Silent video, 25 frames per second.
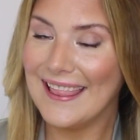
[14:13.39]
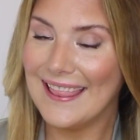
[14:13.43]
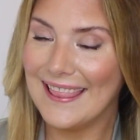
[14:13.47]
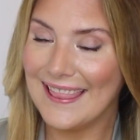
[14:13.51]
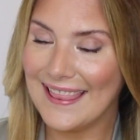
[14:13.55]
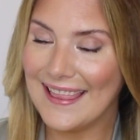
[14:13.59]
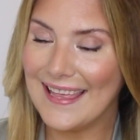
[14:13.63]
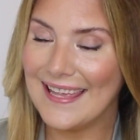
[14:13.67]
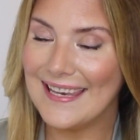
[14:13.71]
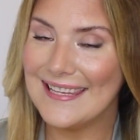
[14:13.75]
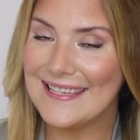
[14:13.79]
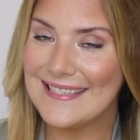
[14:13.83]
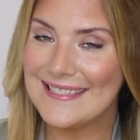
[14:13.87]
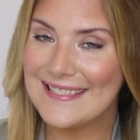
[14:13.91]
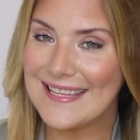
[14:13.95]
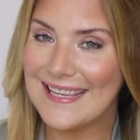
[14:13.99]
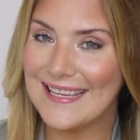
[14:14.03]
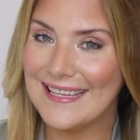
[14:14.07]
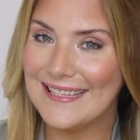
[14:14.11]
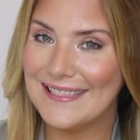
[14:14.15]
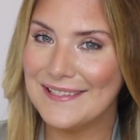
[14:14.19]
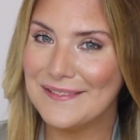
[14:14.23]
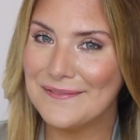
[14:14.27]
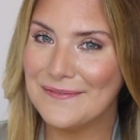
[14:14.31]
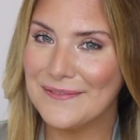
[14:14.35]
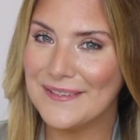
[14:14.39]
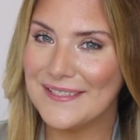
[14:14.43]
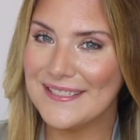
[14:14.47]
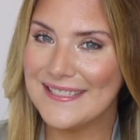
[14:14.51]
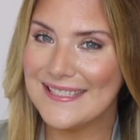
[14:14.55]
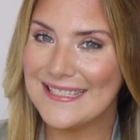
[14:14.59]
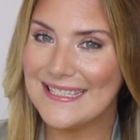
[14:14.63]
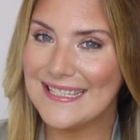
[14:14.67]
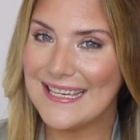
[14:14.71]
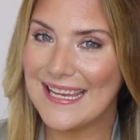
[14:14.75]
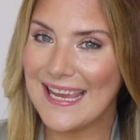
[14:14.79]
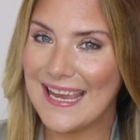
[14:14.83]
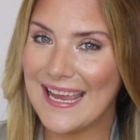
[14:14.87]
that is it for
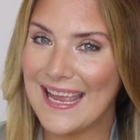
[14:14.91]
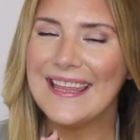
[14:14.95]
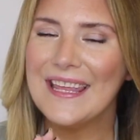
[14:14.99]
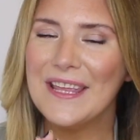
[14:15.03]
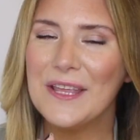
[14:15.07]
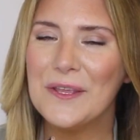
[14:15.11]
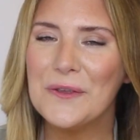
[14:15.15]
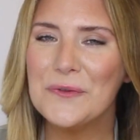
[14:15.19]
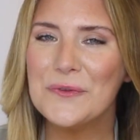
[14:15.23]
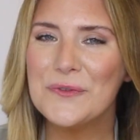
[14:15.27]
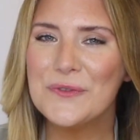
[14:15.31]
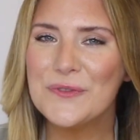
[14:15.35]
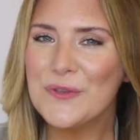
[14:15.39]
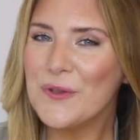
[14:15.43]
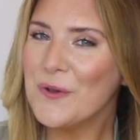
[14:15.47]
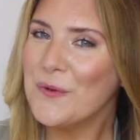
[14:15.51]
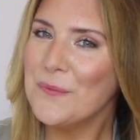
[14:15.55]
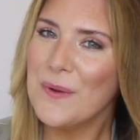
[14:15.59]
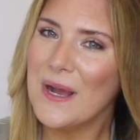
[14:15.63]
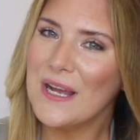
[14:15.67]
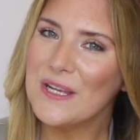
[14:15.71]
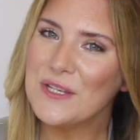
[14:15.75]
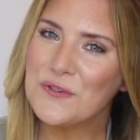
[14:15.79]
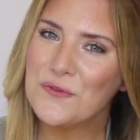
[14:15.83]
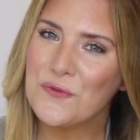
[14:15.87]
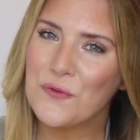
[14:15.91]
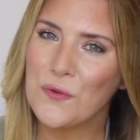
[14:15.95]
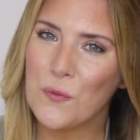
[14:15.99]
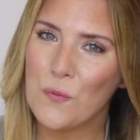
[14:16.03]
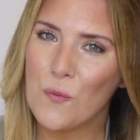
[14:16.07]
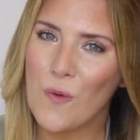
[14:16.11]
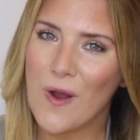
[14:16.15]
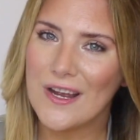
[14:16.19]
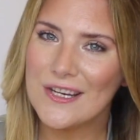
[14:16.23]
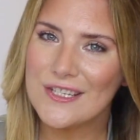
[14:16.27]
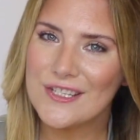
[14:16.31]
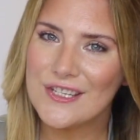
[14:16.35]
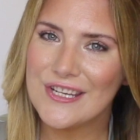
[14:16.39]
today. Thank you so much for
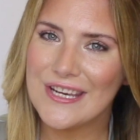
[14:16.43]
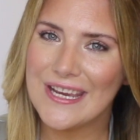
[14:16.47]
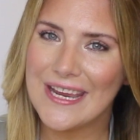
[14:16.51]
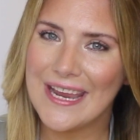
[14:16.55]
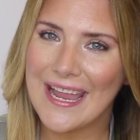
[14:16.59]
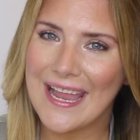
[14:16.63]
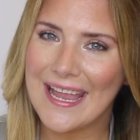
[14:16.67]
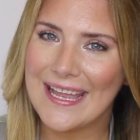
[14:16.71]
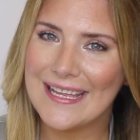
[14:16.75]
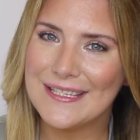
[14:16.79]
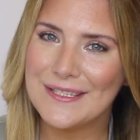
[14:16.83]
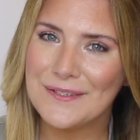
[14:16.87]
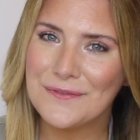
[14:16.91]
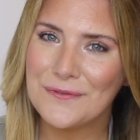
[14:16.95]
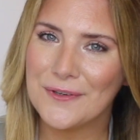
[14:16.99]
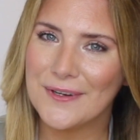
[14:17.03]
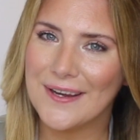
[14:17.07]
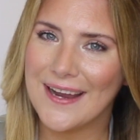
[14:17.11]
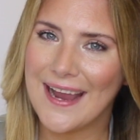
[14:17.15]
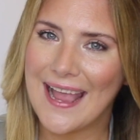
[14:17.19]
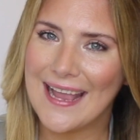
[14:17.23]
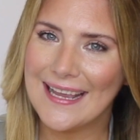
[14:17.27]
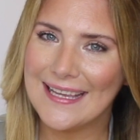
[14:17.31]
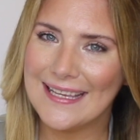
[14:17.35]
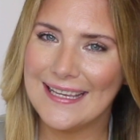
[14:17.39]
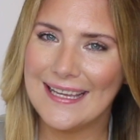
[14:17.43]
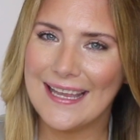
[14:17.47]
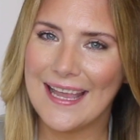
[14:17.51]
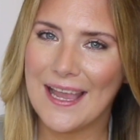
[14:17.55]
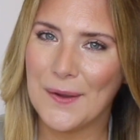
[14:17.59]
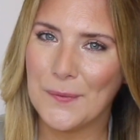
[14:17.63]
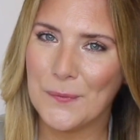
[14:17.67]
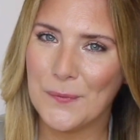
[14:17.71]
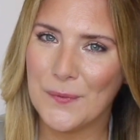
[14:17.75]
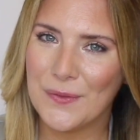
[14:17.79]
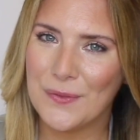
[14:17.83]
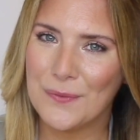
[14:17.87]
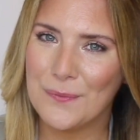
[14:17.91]
watching and for hanging
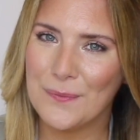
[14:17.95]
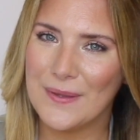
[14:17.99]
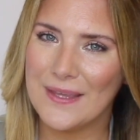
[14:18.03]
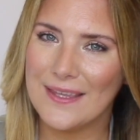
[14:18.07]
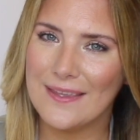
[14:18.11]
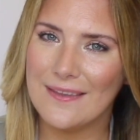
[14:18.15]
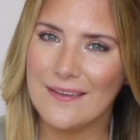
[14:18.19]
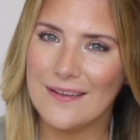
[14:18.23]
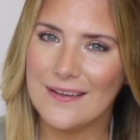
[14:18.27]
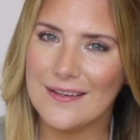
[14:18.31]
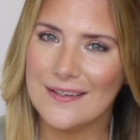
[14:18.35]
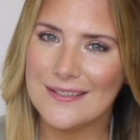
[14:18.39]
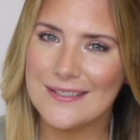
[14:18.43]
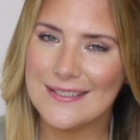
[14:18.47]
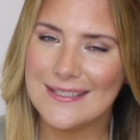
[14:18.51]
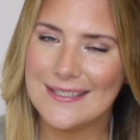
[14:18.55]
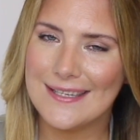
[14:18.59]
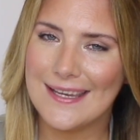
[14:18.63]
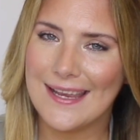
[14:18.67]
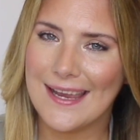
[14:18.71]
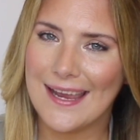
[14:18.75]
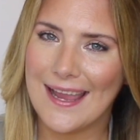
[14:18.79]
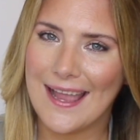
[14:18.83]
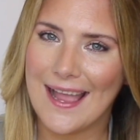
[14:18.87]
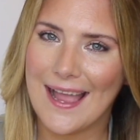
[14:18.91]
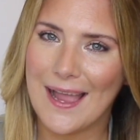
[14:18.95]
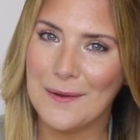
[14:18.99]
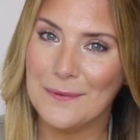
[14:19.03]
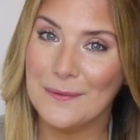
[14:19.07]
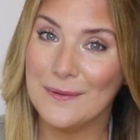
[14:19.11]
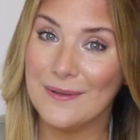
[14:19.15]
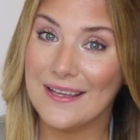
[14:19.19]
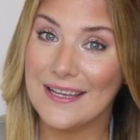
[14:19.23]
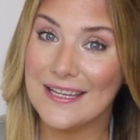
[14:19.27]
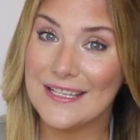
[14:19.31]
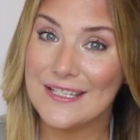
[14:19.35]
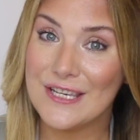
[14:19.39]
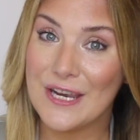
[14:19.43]
out with me here today. I
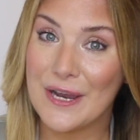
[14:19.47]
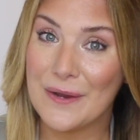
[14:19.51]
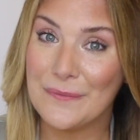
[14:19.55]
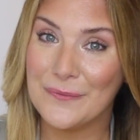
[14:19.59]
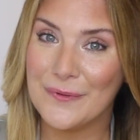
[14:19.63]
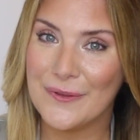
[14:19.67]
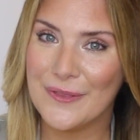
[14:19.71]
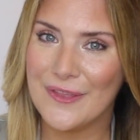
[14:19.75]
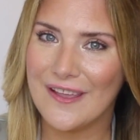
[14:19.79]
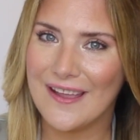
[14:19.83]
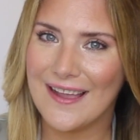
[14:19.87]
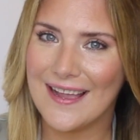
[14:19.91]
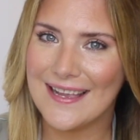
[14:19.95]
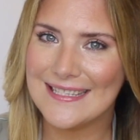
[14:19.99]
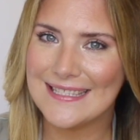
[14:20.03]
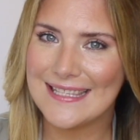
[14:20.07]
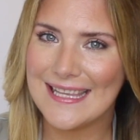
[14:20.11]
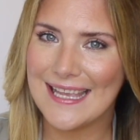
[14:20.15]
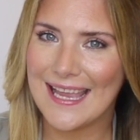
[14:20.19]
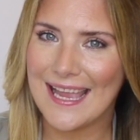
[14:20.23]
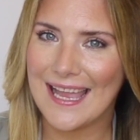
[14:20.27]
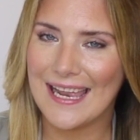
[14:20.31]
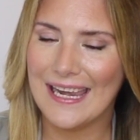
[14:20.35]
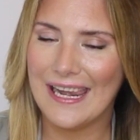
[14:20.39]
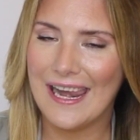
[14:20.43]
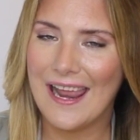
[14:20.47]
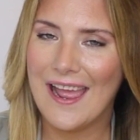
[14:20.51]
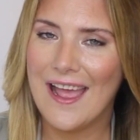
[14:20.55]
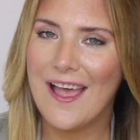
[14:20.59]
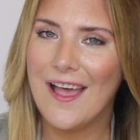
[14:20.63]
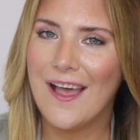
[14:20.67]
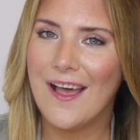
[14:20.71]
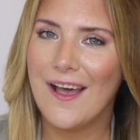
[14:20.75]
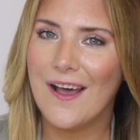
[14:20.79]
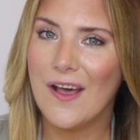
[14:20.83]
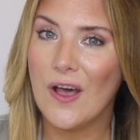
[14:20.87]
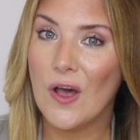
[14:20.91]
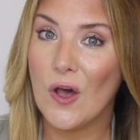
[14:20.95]
will catch up with you guys again
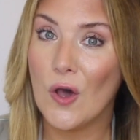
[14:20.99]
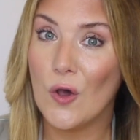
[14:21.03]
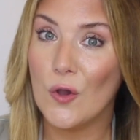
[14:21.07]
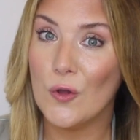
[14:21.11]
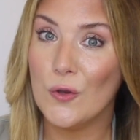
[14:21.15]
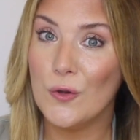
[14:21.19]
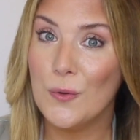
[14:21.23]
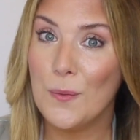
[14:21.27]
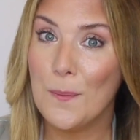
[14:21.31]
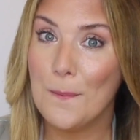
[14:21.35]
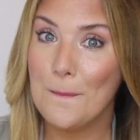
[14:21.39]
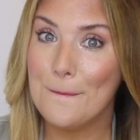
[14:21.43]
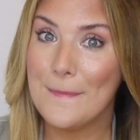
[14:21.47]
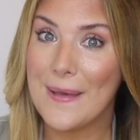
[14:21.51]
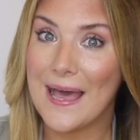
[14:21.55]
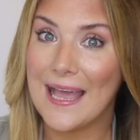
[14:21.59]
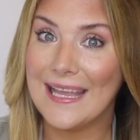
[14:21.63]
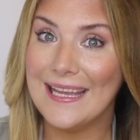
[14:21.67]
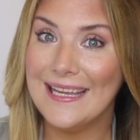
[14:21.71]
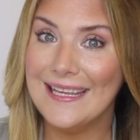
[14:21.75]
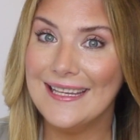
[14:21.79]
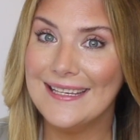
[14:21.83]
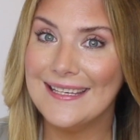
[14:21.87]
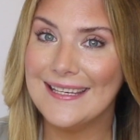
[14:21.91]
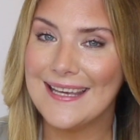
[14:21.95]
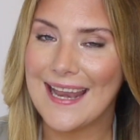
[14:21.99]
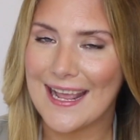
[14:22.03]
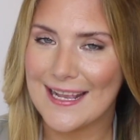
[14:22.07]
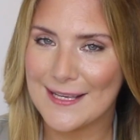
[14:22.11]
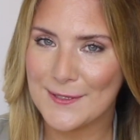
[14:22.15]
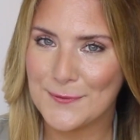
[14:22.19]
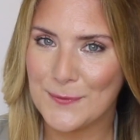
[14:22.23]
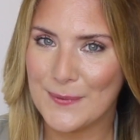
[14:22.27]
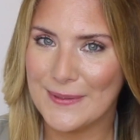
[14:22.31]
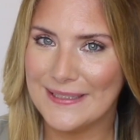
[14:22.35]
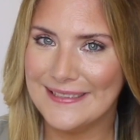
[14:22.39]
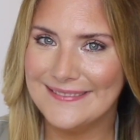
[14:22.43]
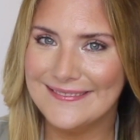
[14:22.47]
on my
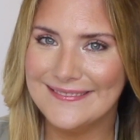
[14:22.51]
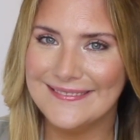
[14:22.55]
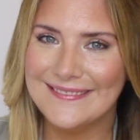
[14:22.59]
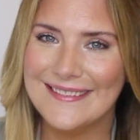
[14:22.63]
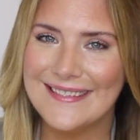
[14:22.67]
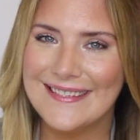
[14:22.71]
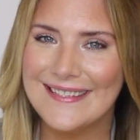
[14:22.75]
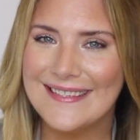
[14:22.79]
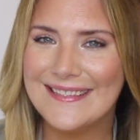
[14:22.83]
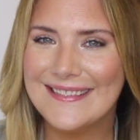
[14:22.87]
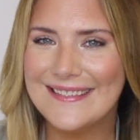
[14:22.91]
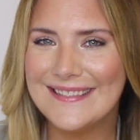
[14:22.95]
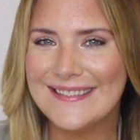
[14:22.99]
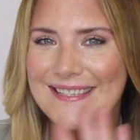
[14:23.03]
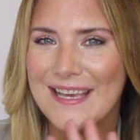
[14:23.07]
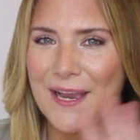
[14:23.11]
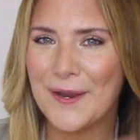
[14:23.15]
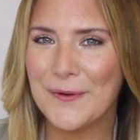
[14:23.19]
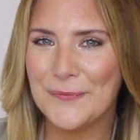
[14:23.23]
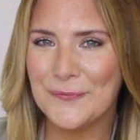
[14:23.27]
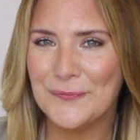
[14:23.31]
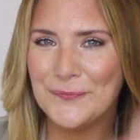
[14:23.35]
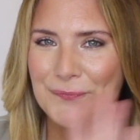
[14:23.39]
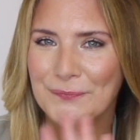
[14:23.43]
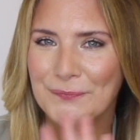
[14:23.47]
next one. Ciao.